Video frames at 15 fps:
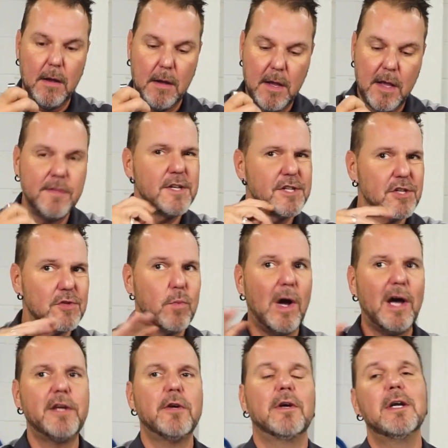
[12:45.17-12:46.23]
and this is
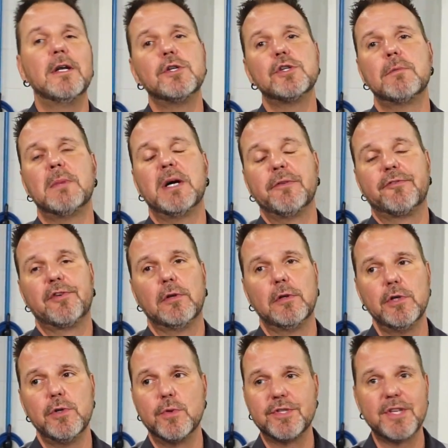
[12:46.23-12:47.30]
why your engine mounts are
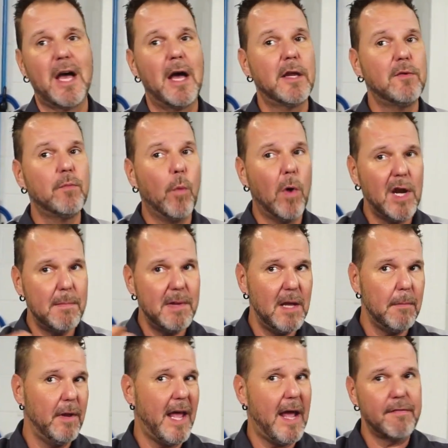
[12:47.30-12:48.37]
loose. I want to be
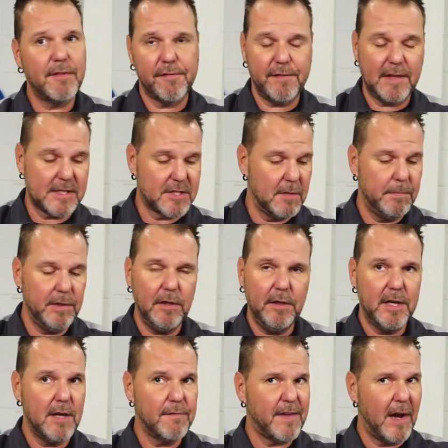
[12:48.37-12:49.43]
able to have the
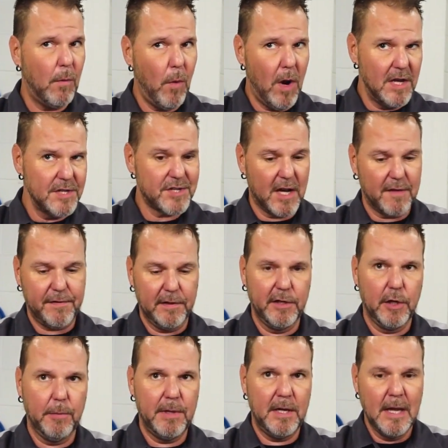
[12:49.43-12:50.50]
flexibility. If I was off a
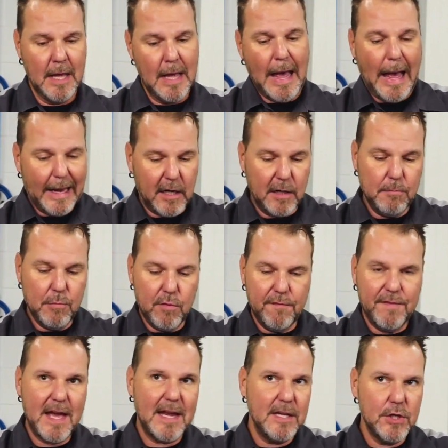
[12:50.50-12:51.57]
little bit, I could move
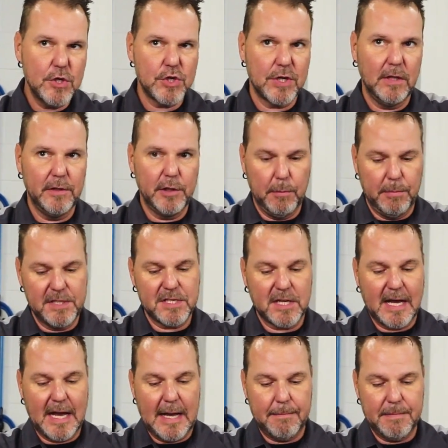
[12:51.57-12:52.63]
that engine a little bit to
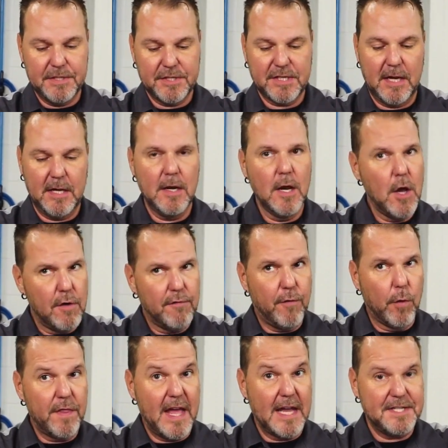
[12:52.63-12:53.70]
compensate
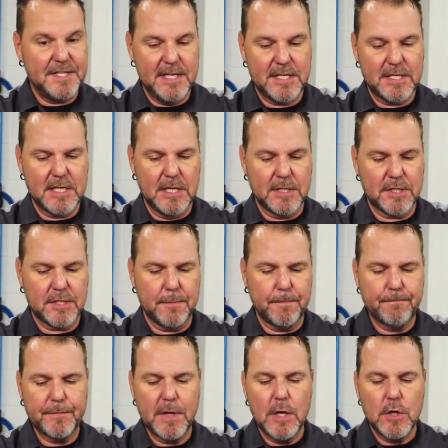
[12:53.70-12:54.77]
for that distance.
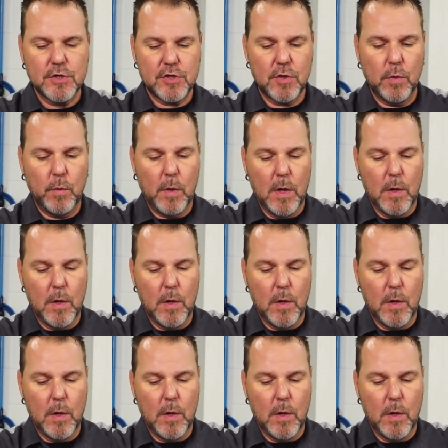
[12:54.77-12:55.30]
So